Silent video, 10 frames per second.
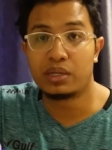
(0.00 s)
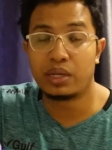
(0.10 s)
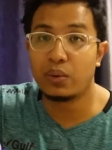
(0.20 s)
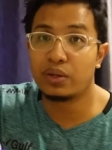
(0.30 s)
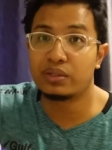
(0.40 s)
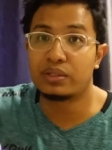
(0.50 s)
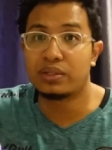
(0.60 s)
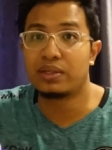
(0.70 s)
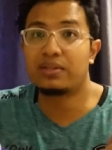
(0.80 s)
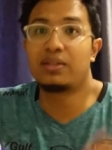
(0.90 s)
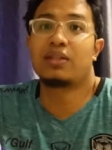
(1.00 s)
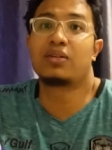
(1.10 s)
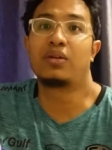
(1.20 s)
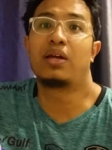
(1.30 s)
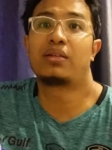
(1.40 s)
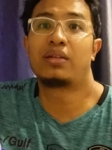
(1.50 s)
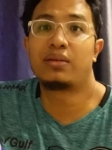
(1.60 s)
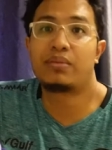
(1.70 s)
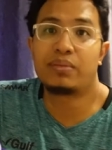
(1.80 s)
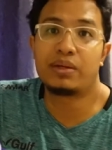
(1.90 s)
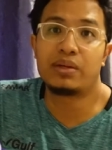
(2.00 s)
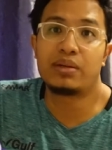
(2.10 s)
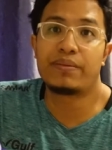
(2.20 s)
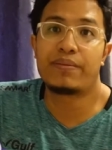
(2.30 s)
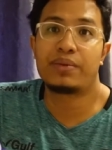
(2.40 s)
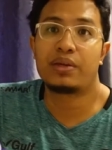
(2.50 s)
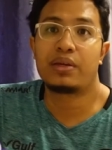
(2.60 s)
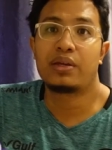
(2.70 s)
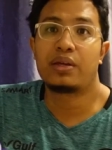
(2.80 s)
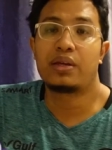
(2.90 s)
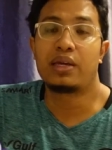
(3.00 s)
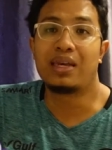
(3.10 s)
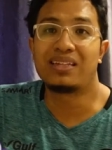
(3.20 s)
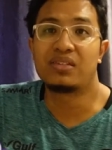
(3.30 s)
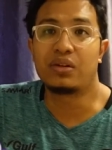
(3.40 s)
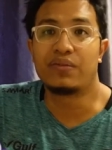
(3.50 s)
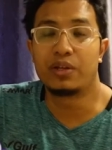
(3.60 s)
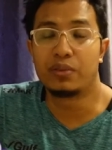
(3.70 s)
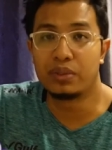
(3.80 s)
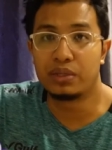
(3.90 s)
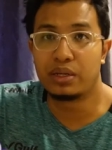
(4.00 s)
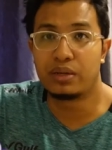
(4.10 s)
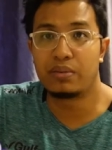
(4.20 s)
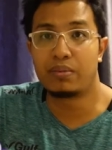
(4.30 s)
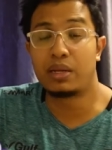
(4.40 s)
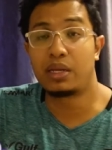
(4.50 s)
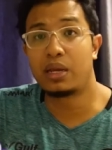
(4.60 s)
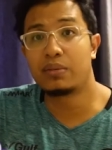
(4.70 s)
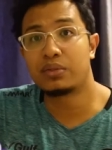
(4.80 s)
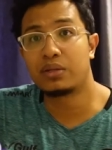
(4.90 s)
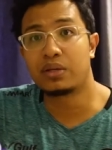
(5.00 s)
He was still a good athlete, but he is not available in many games.